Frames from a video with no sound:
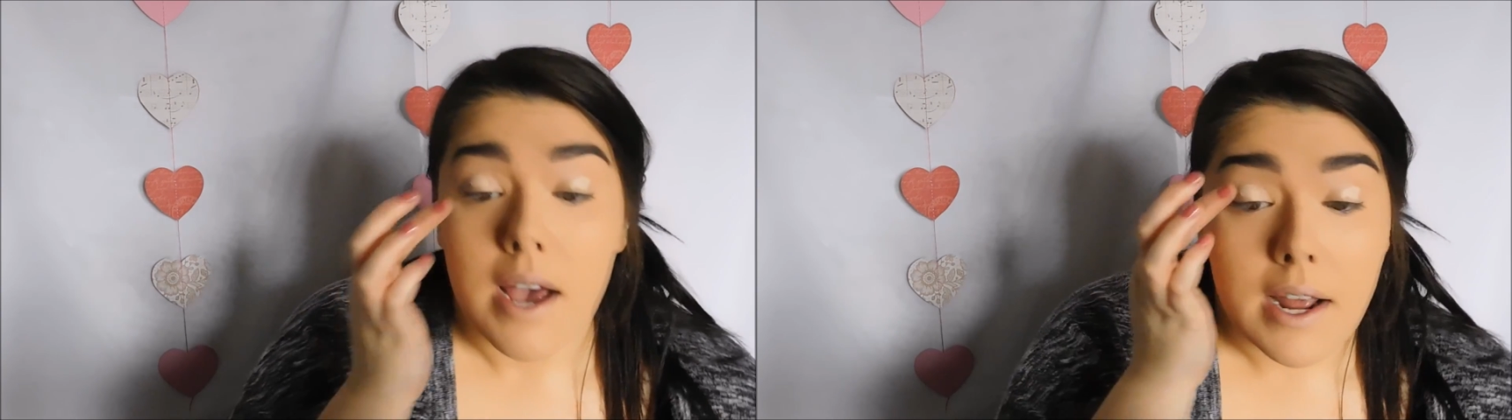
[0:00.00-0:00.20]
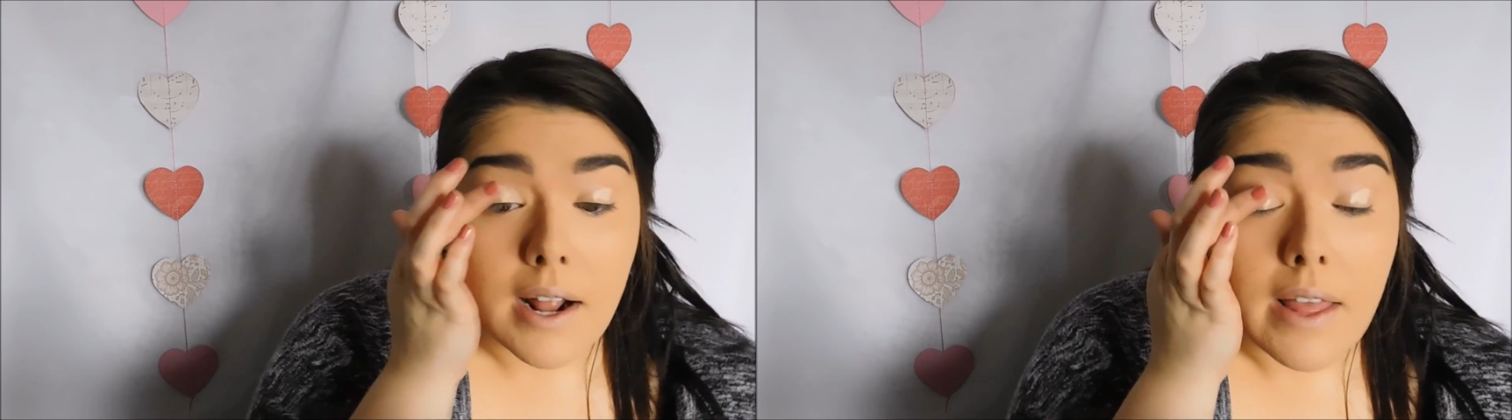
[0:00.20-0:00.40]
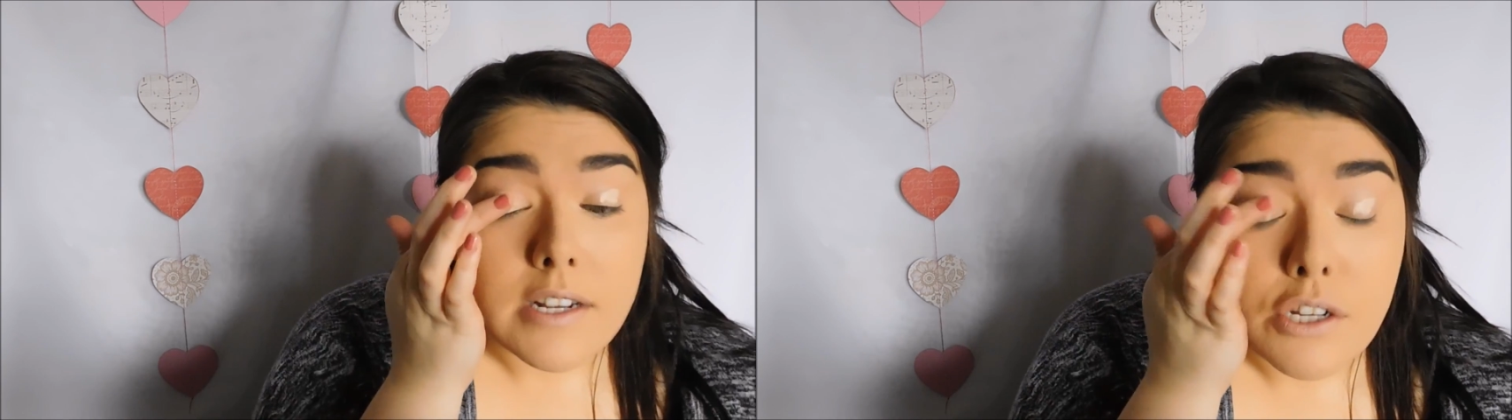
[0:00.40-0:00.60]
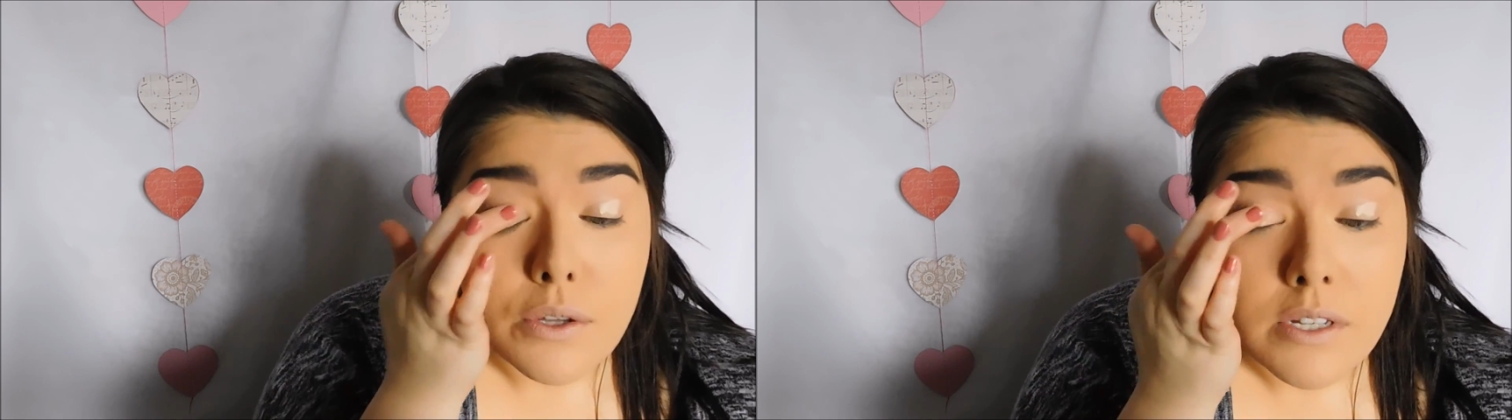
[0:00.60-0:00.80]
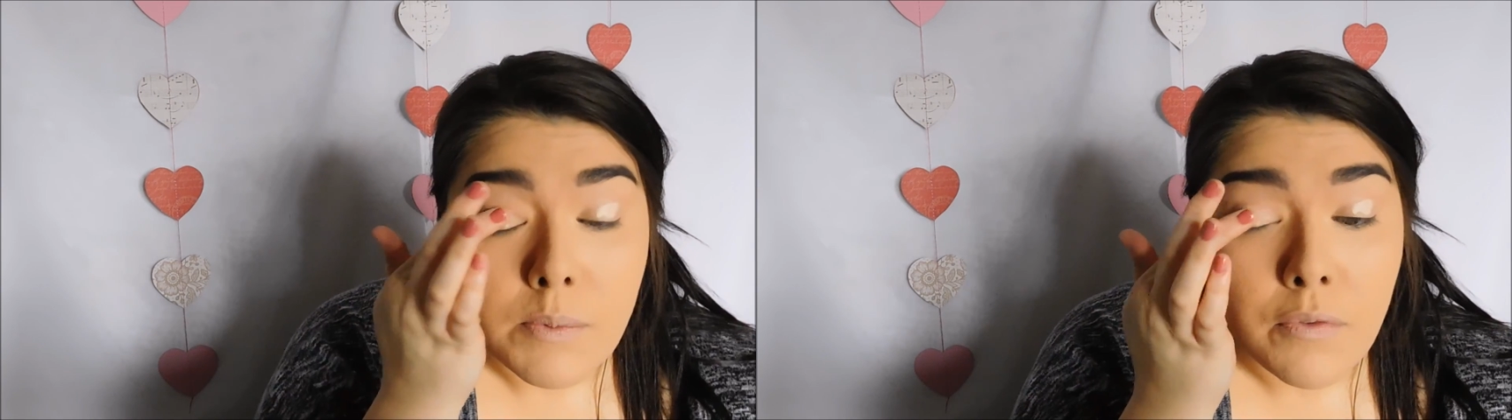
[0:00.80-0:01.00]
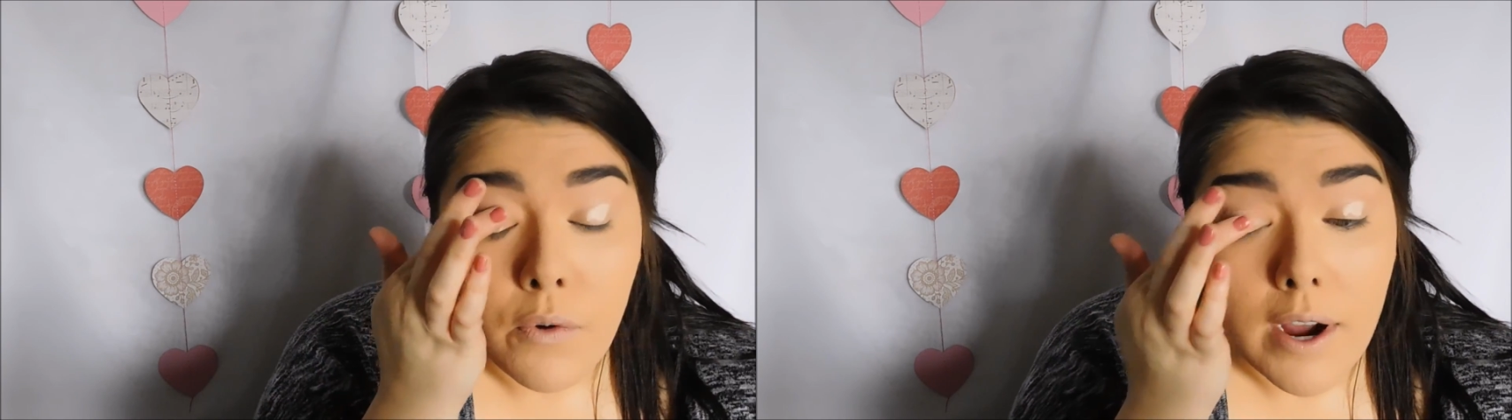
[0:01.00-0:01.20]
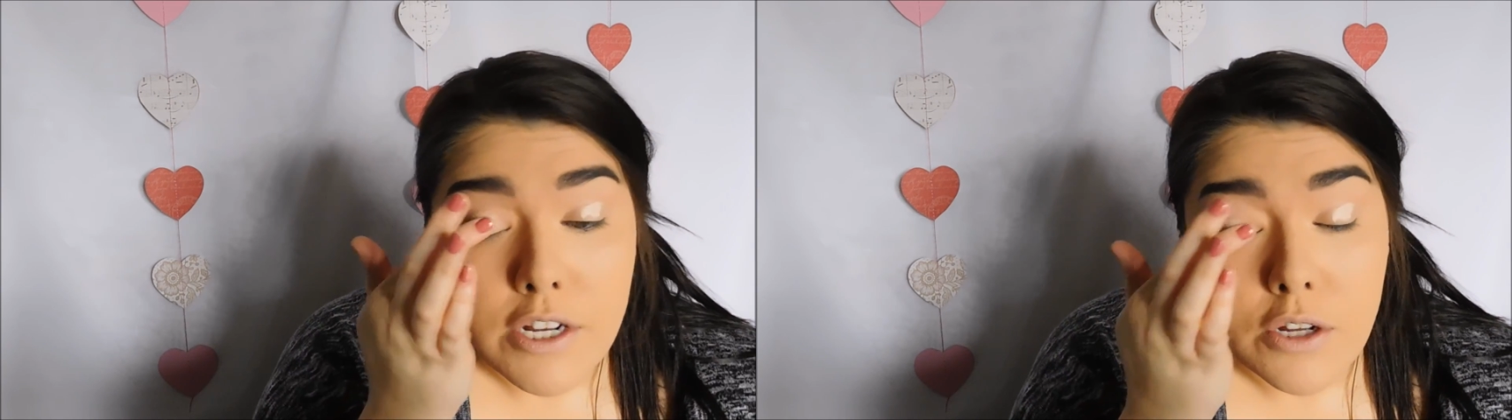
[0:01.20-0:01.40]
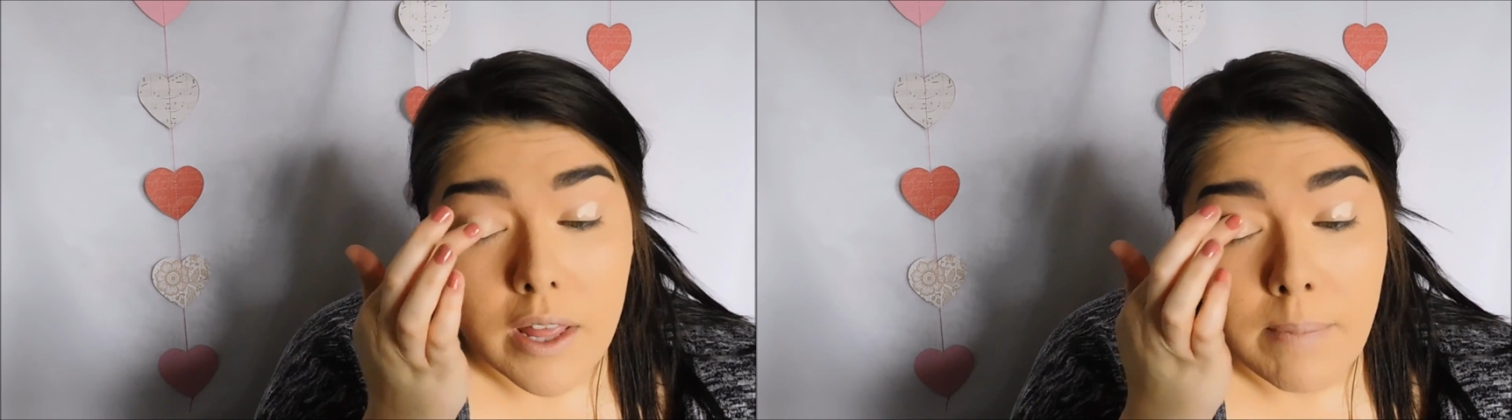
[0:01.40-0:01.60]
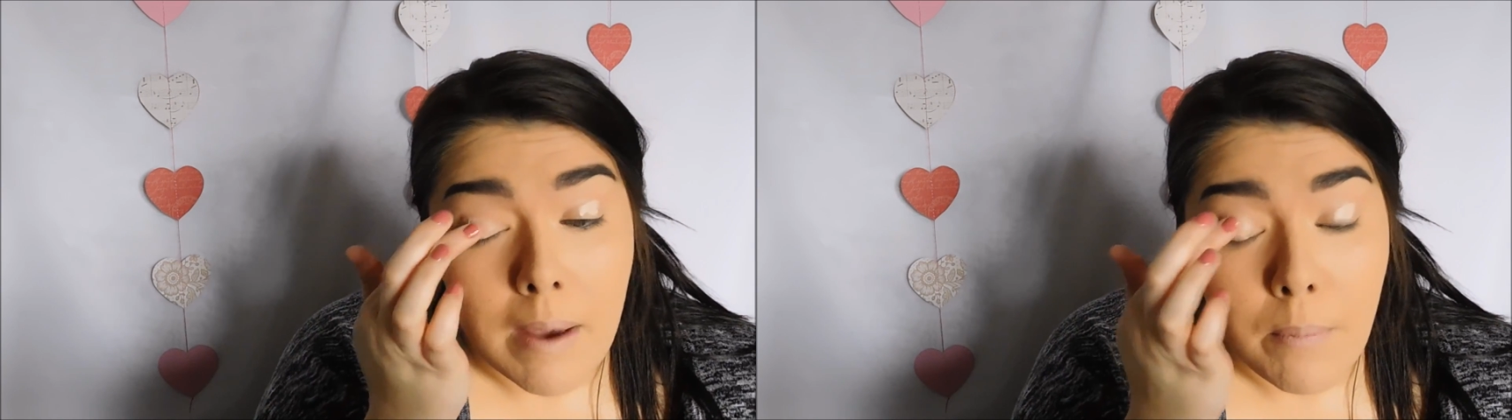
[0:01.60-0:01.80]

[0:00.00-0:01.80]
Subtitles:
And I like to do this before I do like my